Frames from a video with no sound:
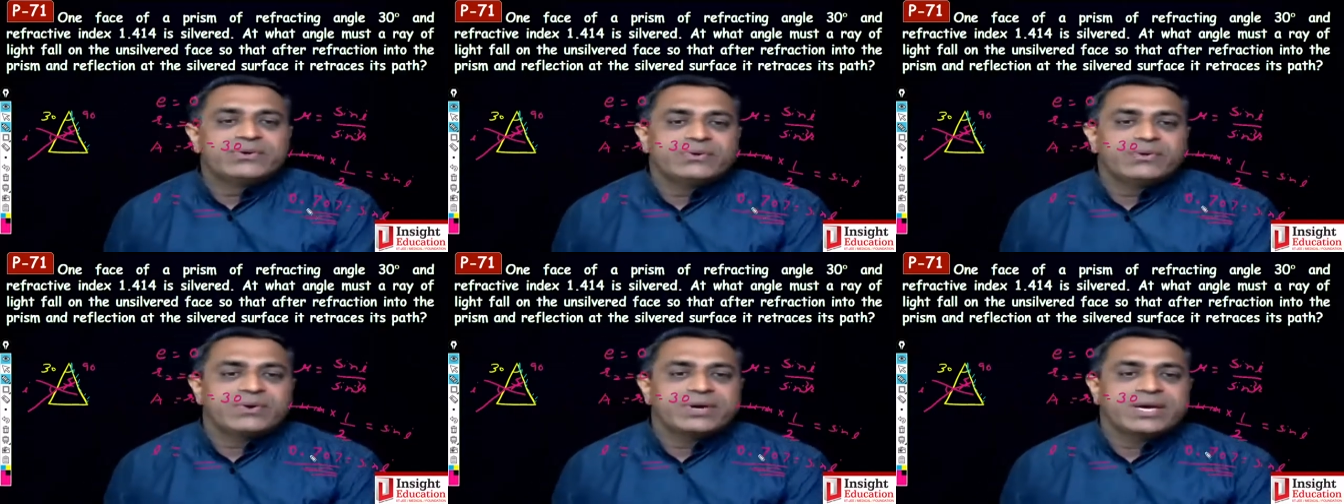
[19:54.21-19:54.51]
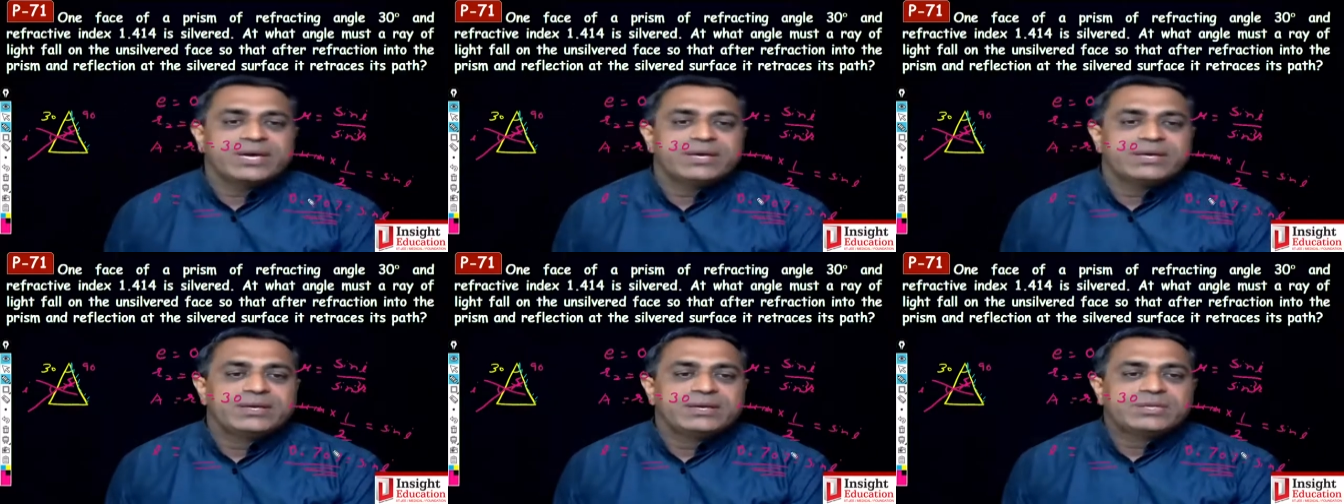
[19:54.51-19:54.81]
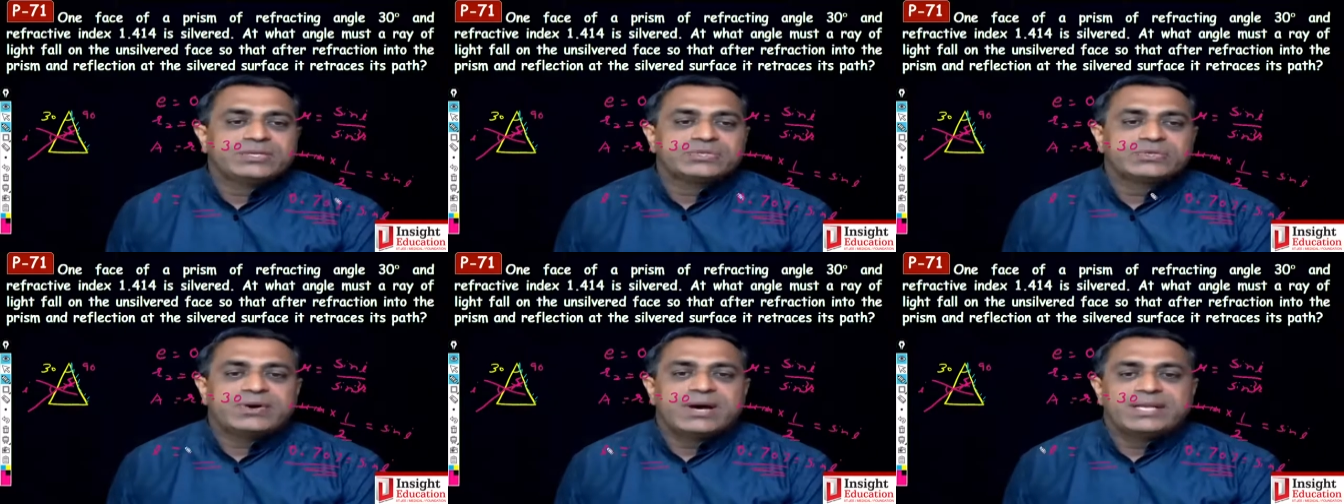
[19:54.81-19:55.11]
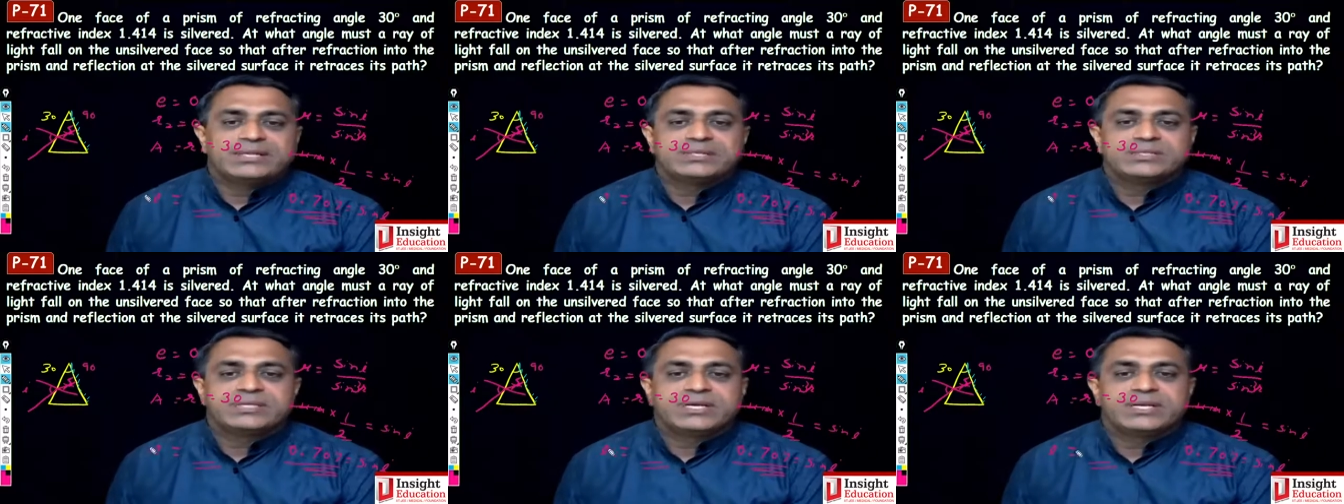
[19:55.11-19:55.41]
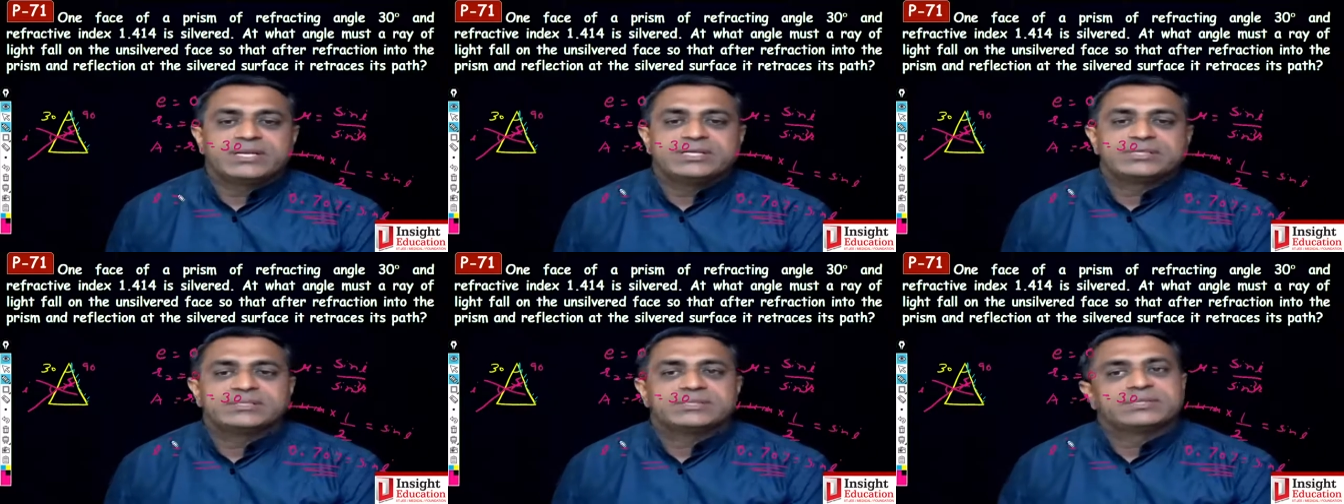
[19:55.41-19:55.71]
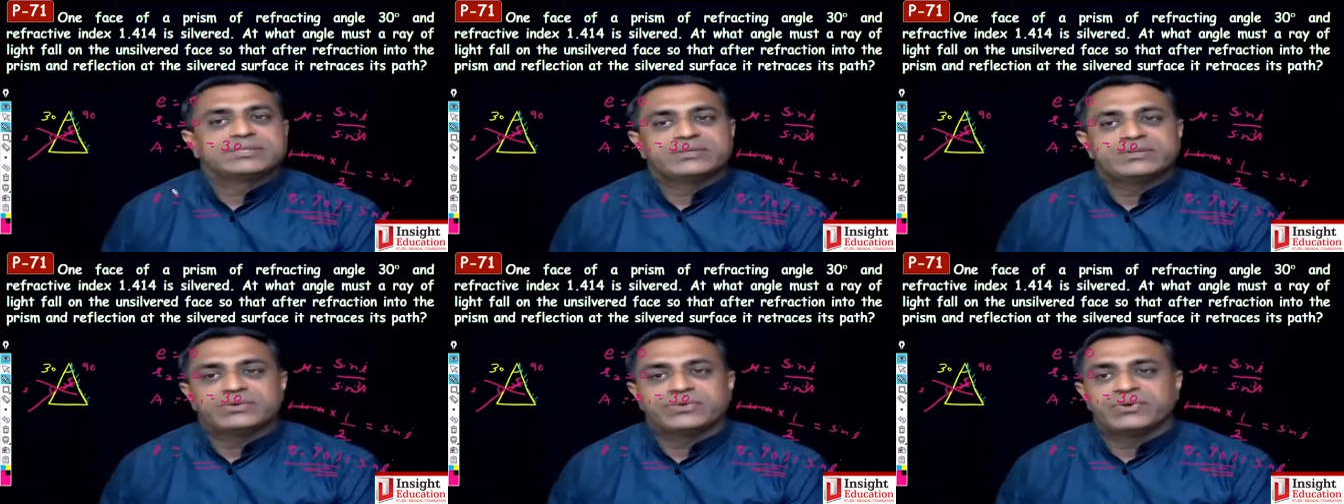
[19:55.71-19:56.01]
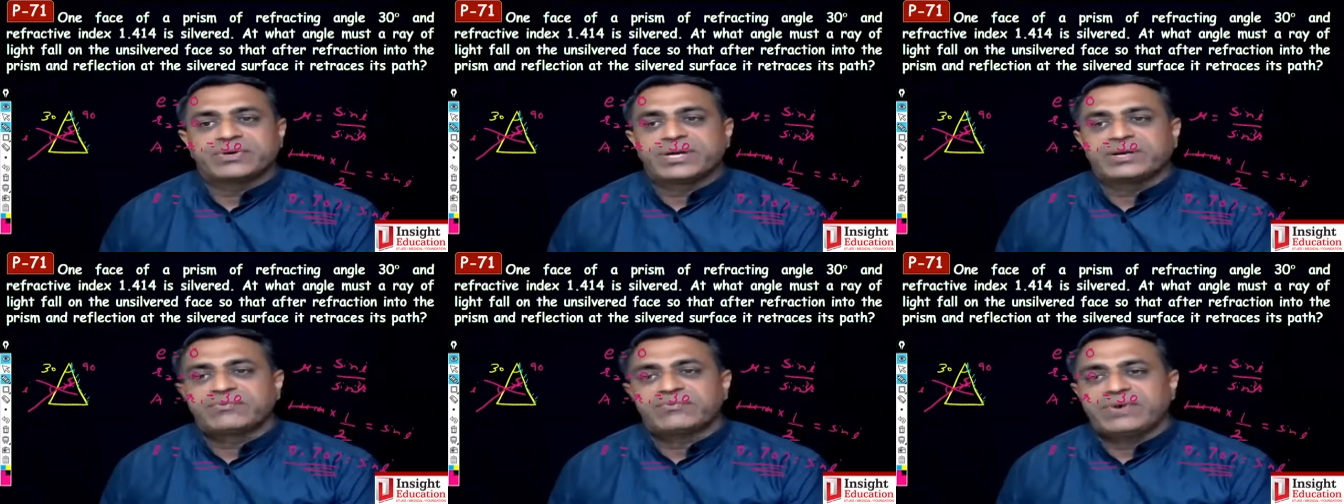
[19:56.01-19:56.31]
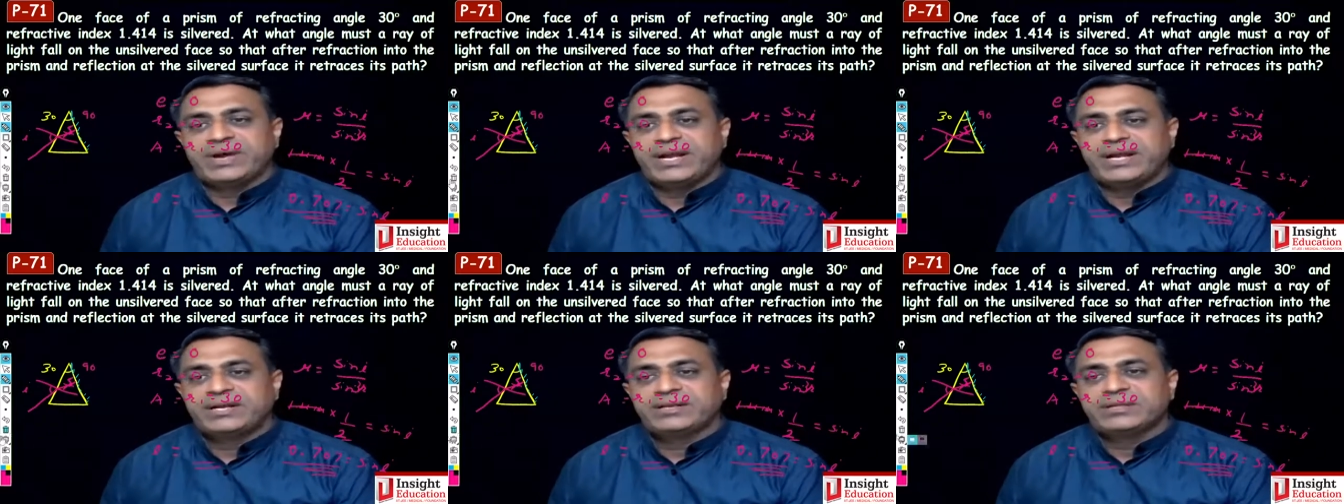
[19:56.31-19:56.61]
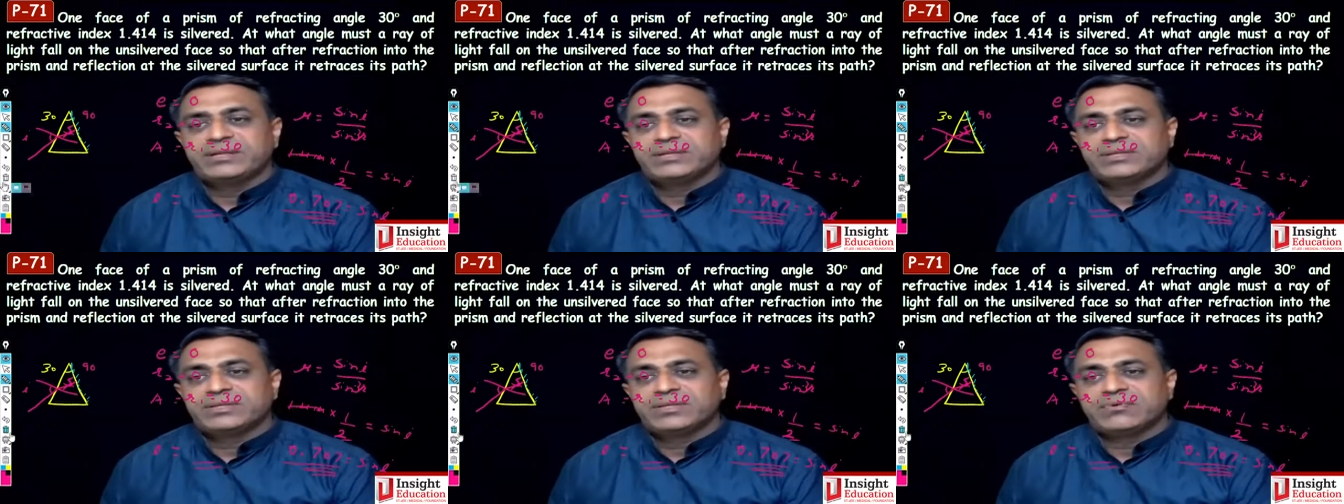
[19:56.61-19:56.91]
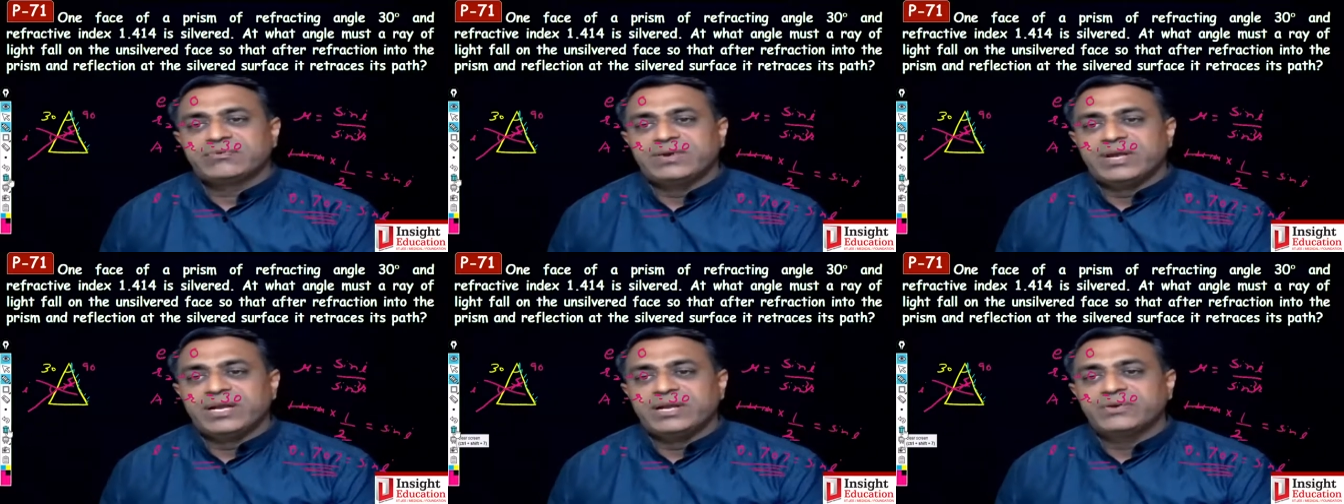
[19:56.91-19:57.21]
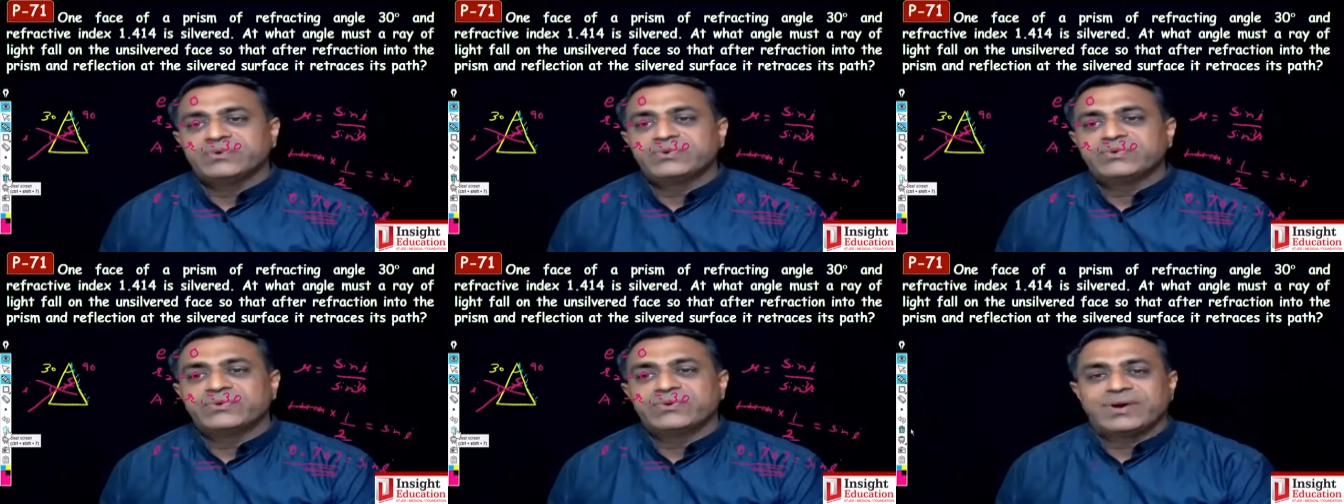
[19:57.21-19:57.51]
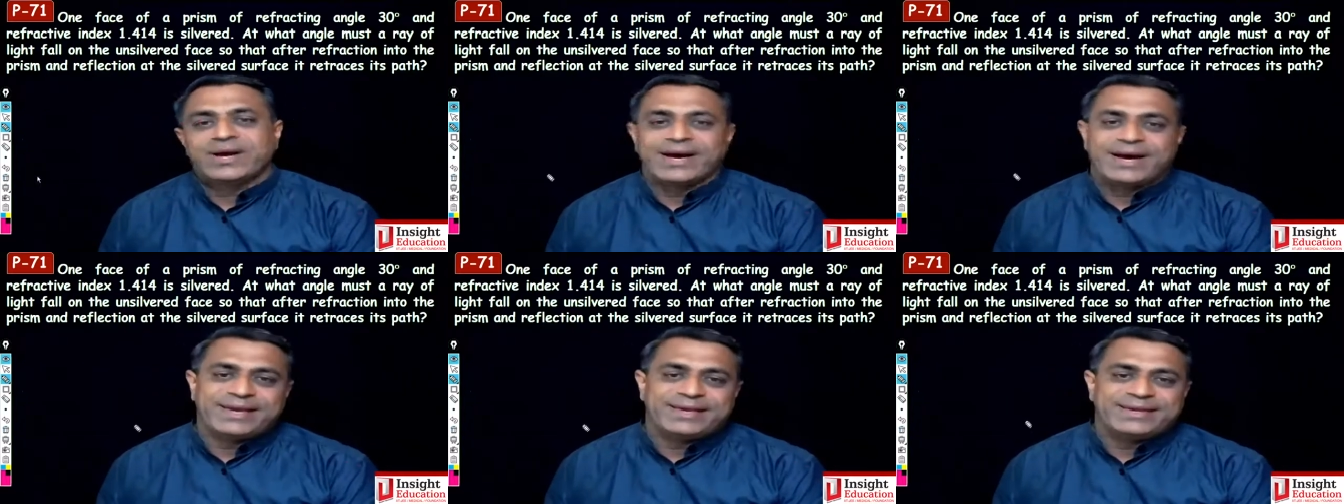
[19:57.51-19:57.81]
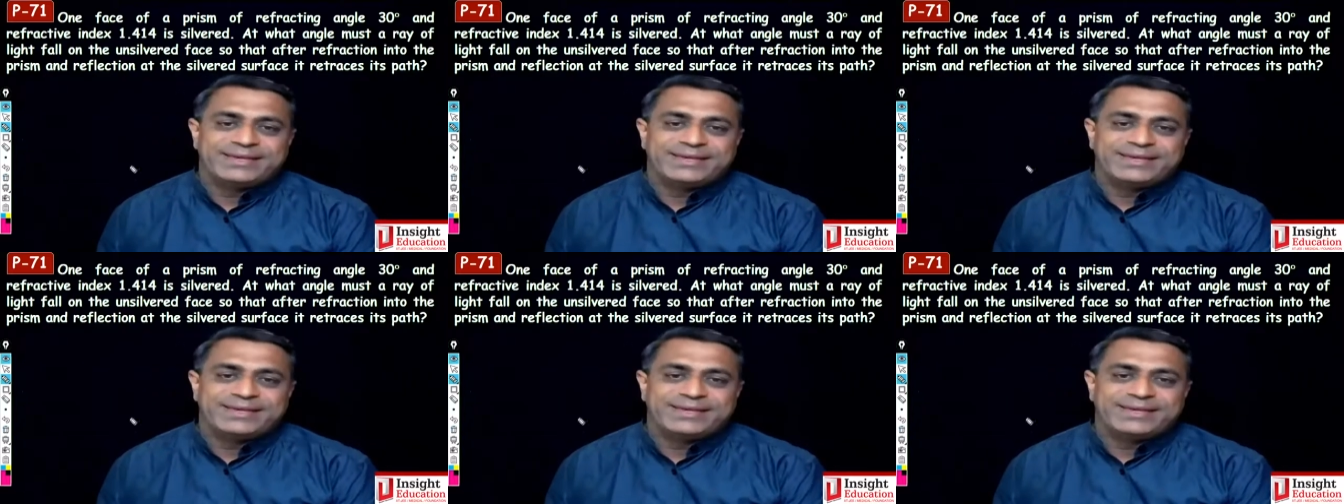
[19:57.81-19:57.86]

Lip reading: Okay, so answer is, you can find the value R.